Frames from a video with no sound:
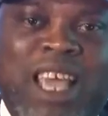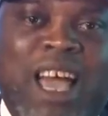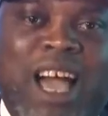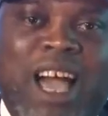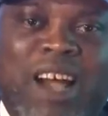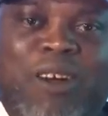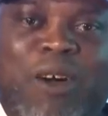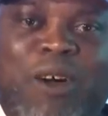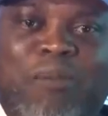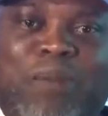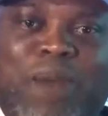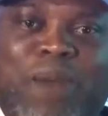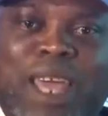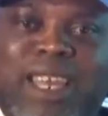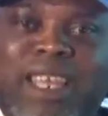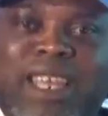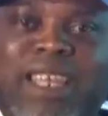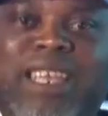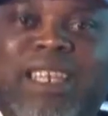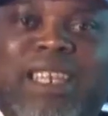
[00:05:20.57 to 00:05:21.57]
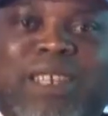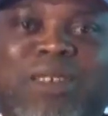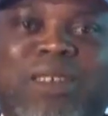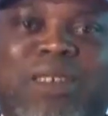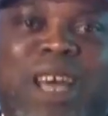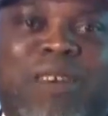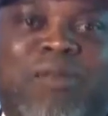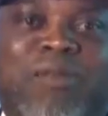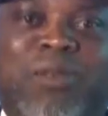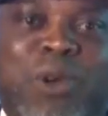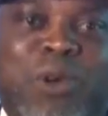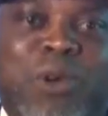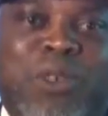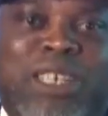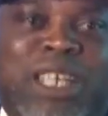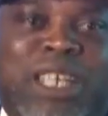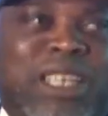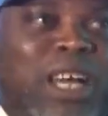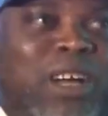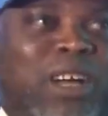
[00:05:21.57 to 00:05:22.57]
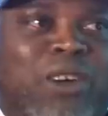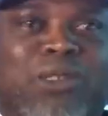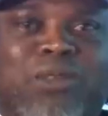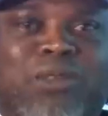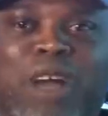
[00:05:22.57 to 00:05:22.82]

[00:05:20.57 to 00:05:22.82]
are complaining that they don't have roads and they're going